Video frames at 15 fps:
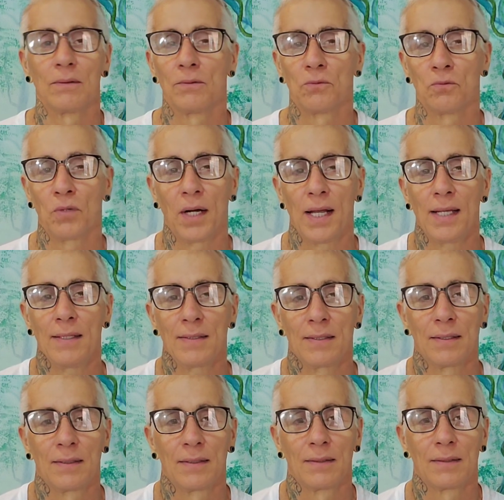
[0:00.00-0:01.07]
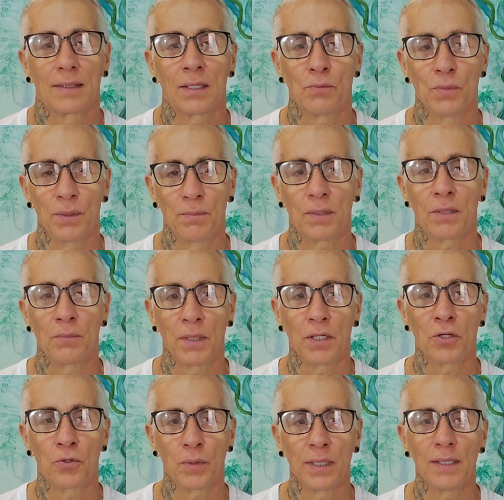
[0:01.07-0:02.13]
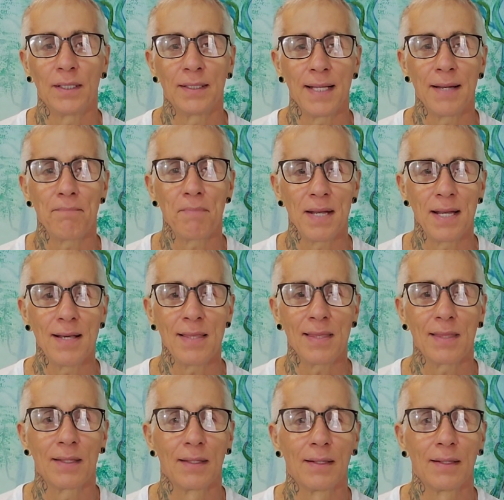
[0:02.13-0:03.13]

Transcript: Right? Can we agree on that math?